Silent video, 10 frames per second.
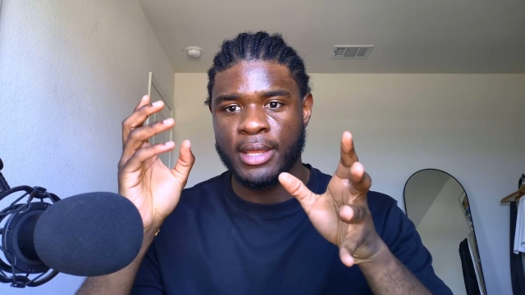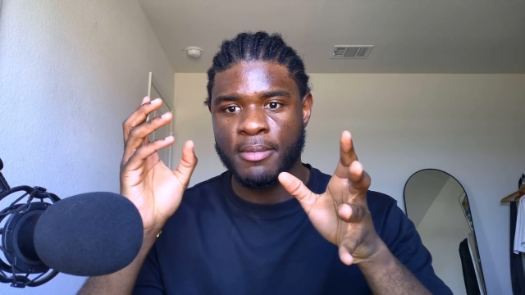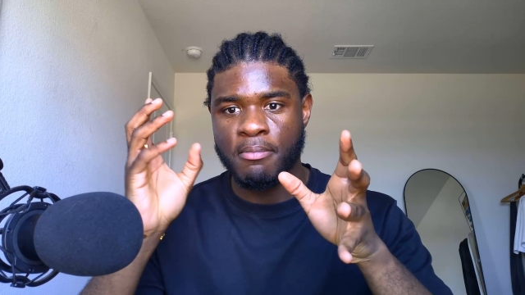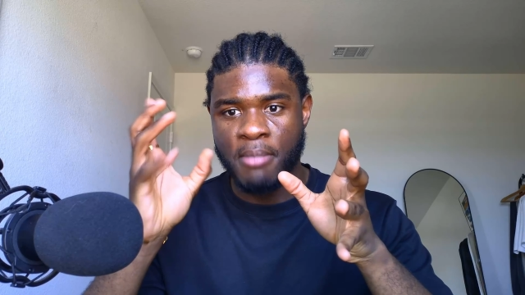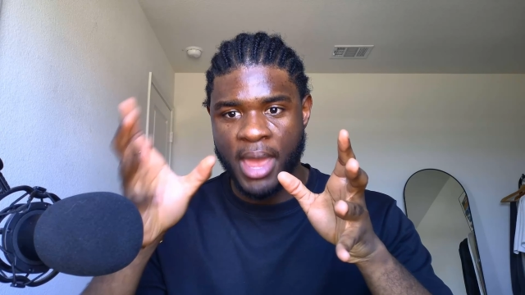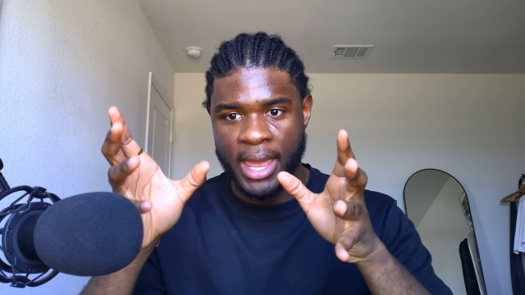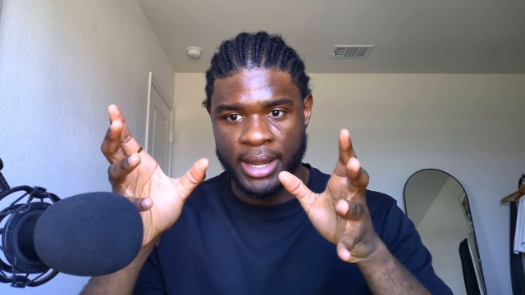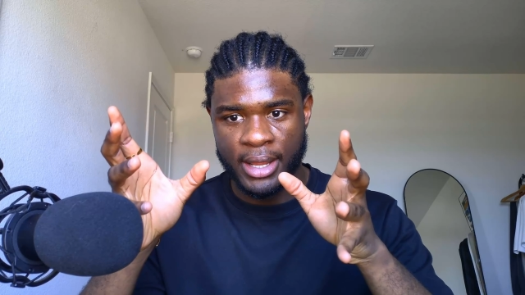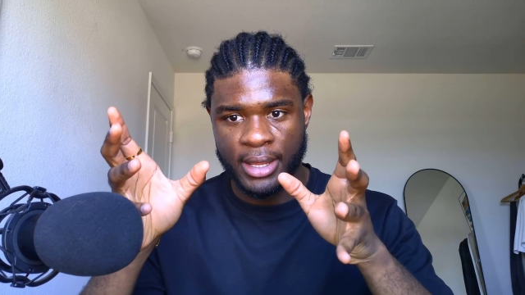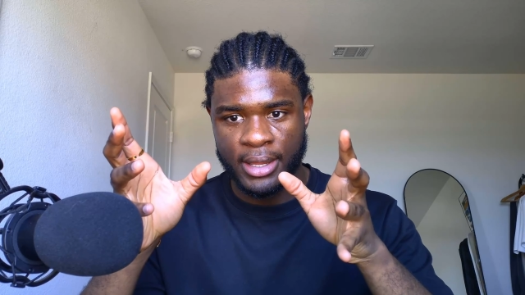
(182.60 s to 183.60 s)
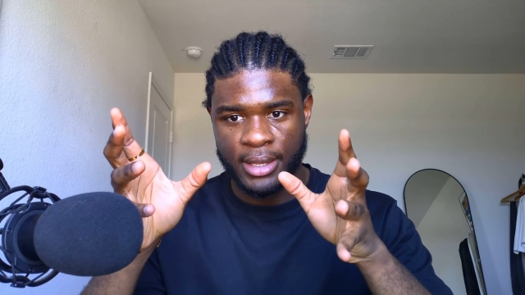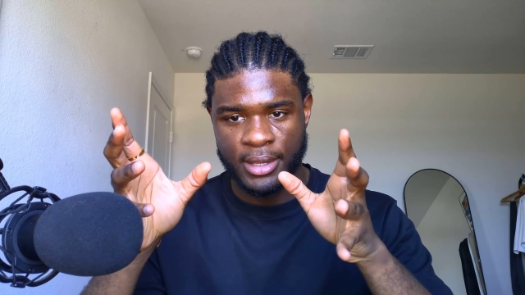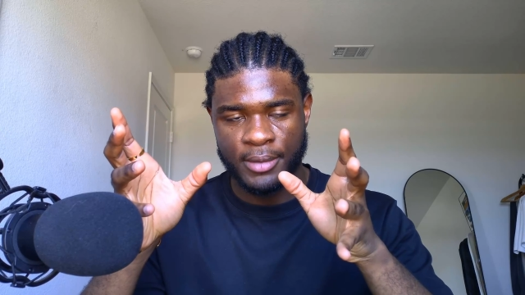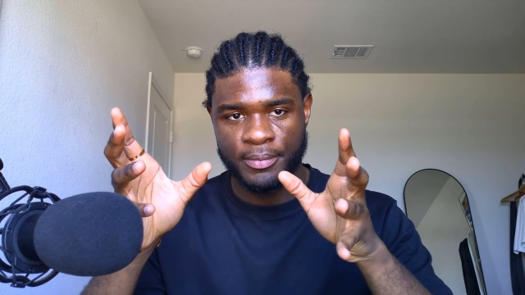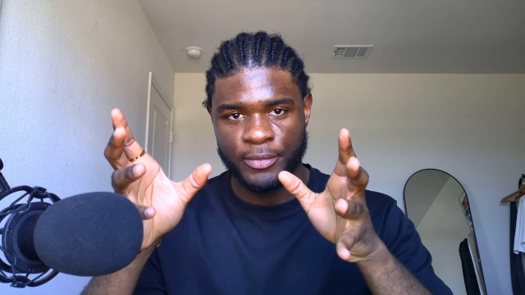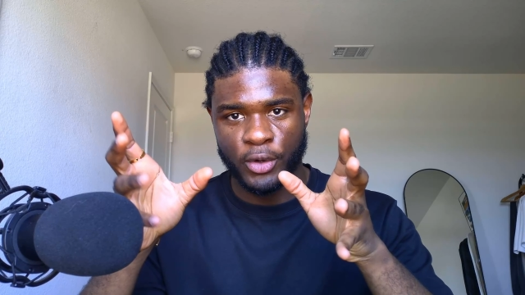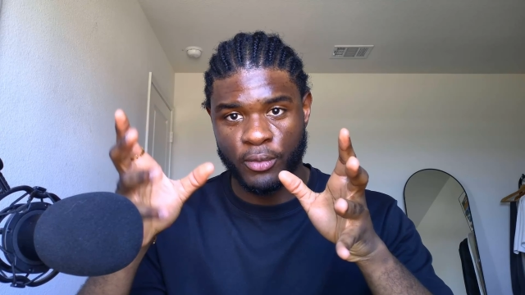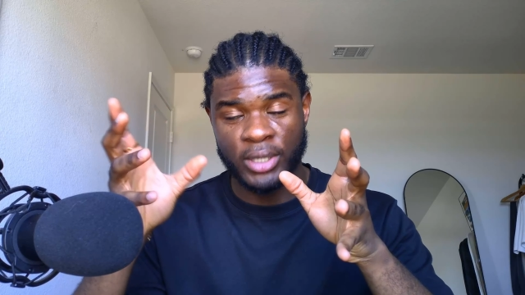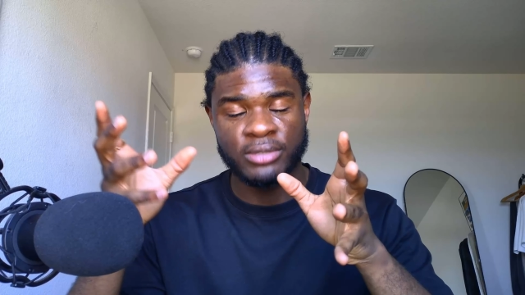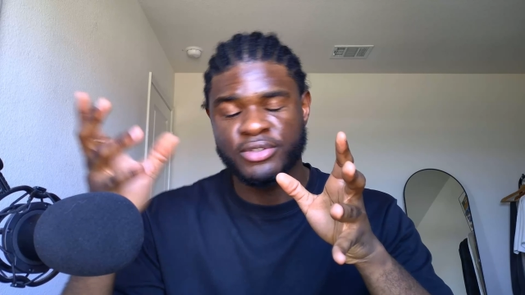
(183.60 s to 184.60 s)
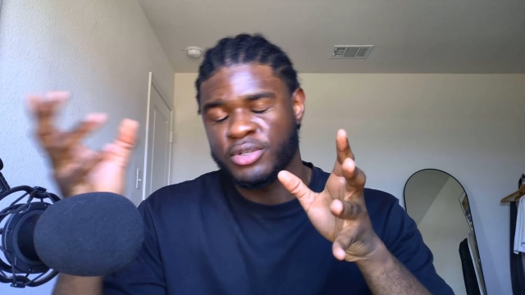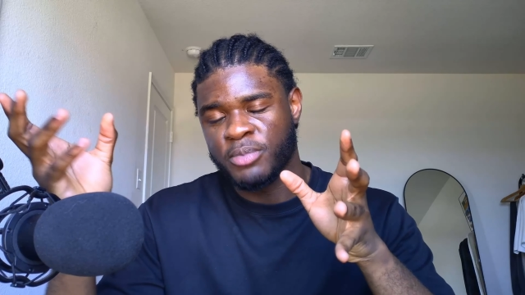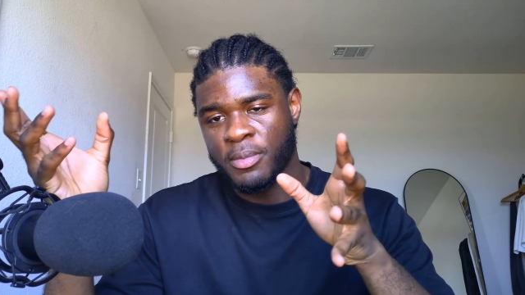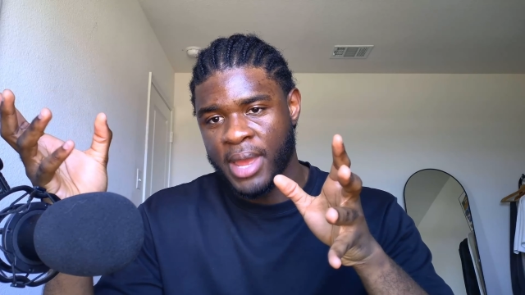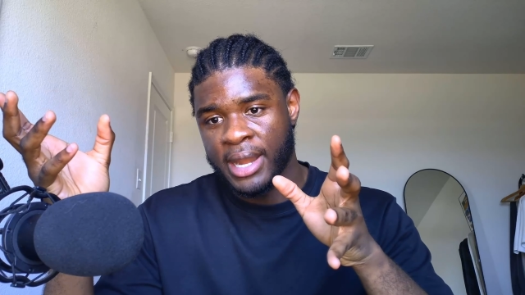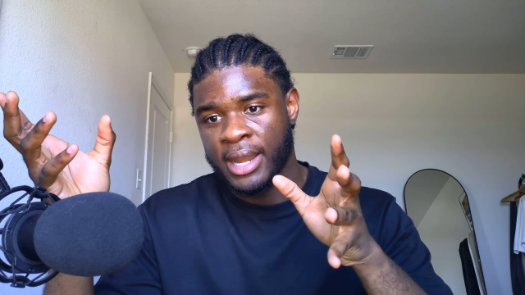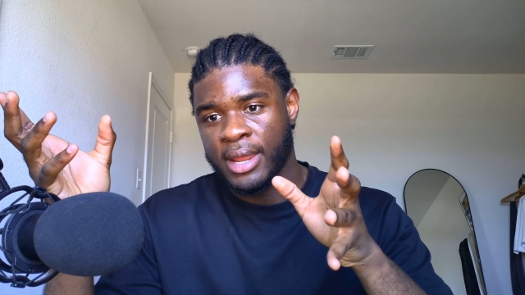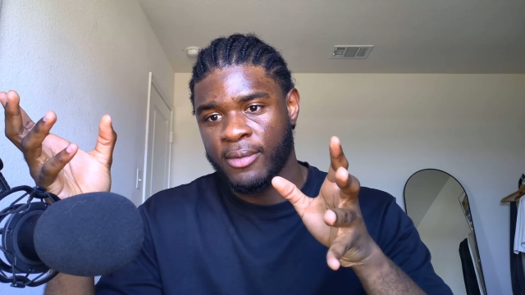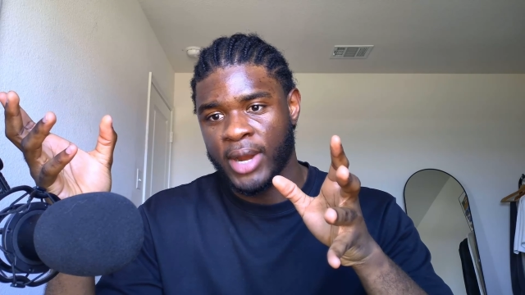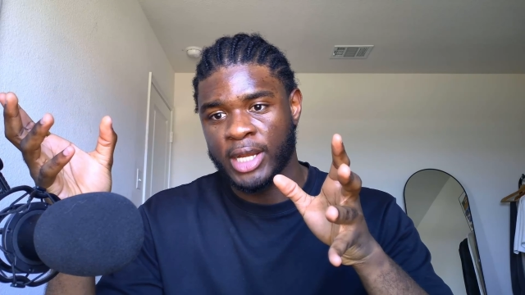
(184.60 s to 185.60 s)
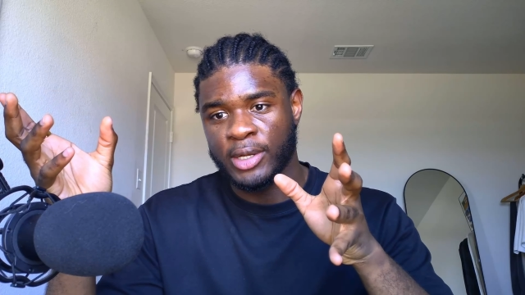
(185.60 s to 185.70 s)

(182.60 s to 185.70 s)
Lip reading: man, or well, Superman, right?